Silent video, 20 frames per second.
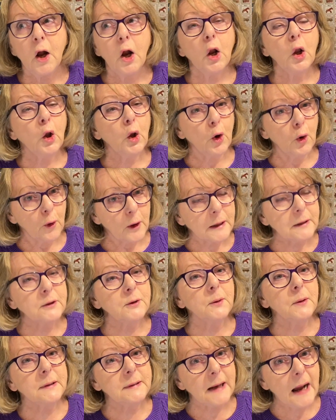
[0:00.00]
learning
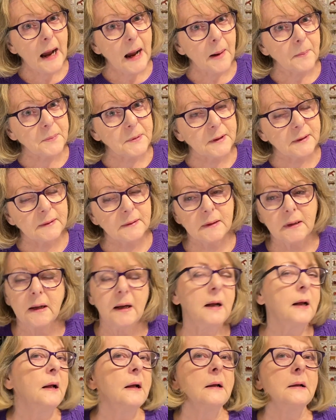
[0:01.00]
to adapt
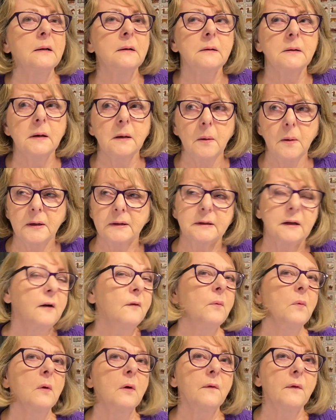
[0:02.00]
and tell
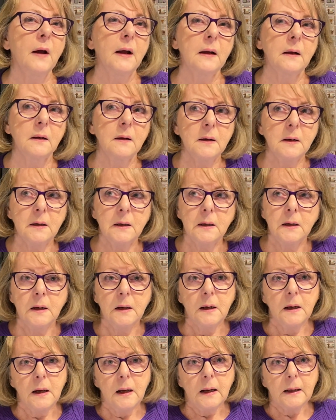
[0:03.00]
myself, well, if I
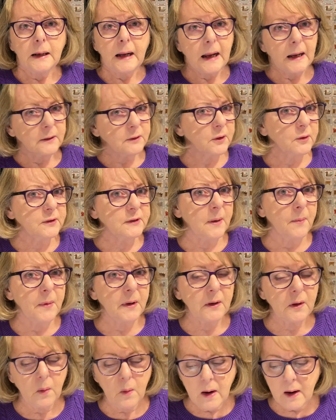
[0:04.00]
can't do something
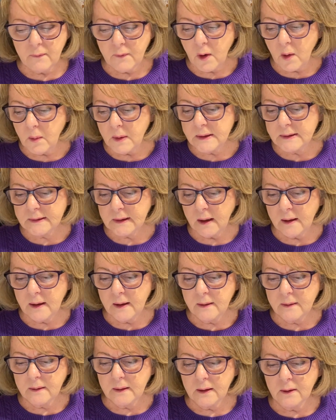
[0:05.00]
the way I've always done
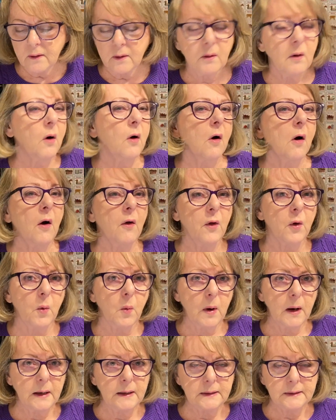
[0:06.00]
it, there are other
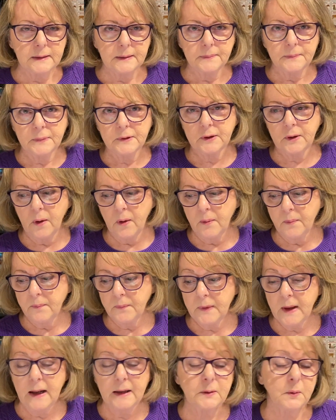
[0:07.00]
ways. So
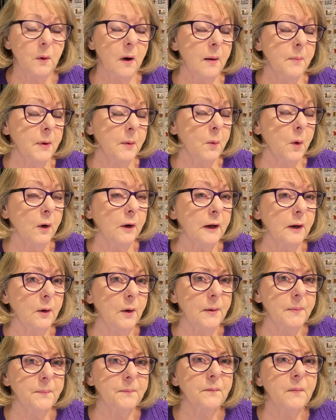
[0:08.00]
that's what I've been working
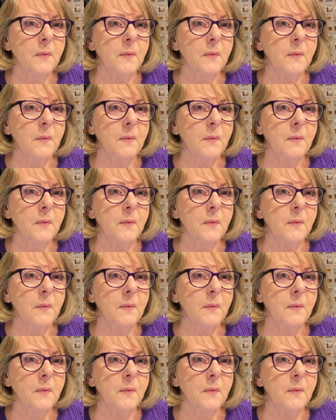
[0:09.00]
on.